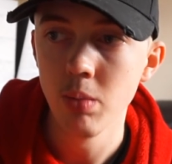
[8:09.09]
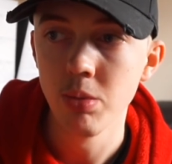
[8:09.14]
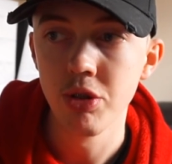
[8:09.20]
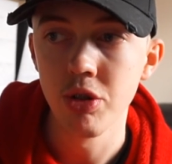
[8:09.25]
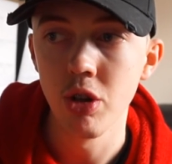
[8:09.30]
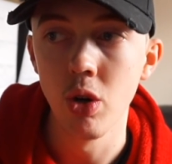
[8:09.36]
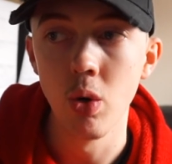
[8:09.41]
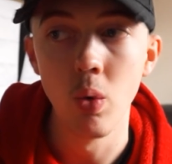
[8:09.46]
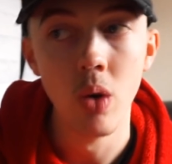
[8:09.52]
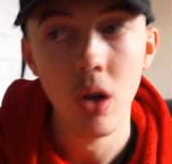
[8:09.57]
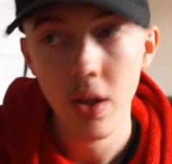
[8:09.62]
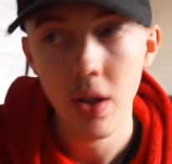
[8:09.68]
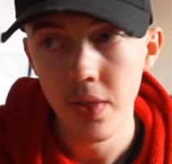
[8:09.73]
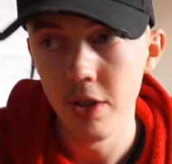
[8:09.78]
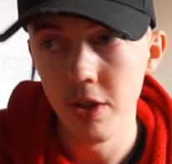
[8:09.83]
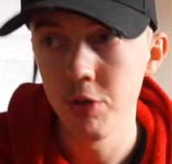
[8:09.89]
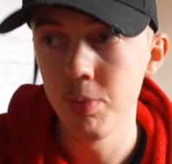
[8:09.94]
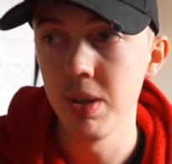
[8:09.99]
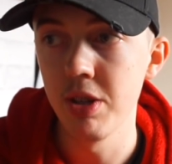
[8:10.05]
so
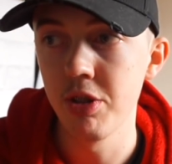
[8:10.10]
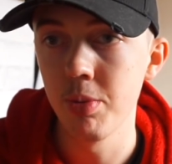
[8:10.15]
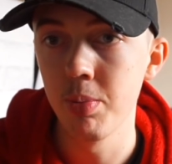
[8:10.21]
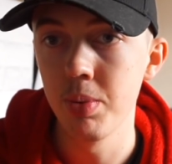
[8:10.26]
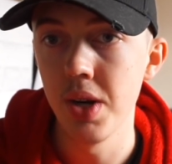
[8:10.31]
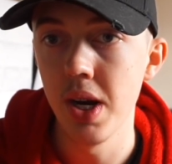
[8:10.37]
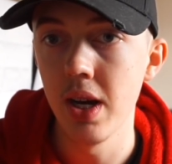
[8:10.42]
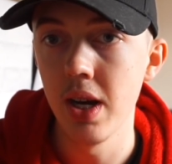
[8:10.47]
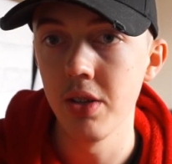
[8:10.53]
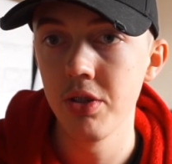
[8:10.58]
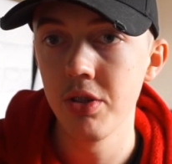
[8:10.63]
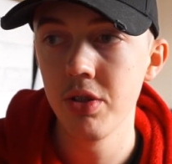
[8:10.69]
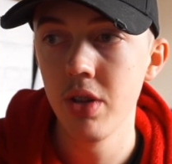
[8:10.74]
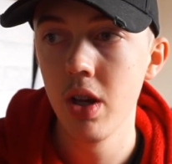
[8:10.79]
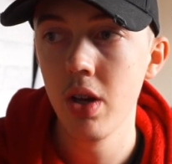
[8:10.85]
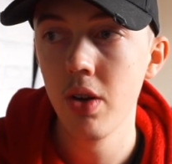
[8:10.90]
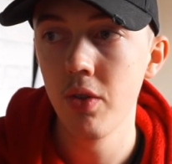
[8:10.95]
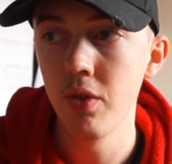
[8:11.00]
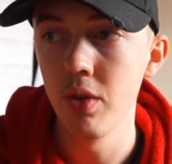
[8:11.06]
this will be a surprise
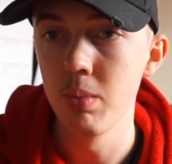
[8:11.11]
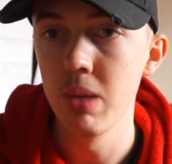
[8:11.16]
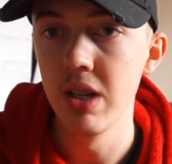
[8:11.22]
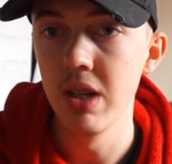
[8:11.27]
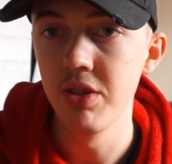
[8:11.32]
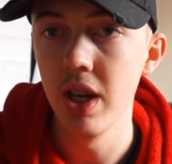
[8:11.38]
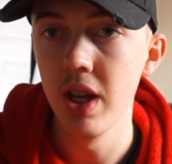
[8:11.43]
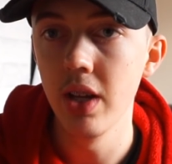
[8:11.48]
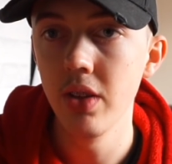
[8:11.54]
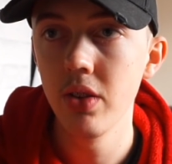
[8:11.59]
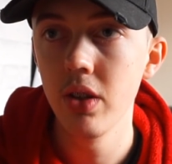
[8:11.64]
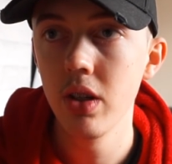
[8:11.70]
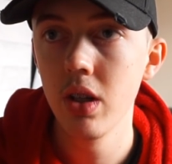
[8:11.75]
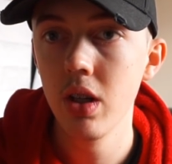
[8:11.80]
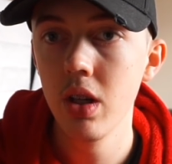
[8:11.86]
from his end.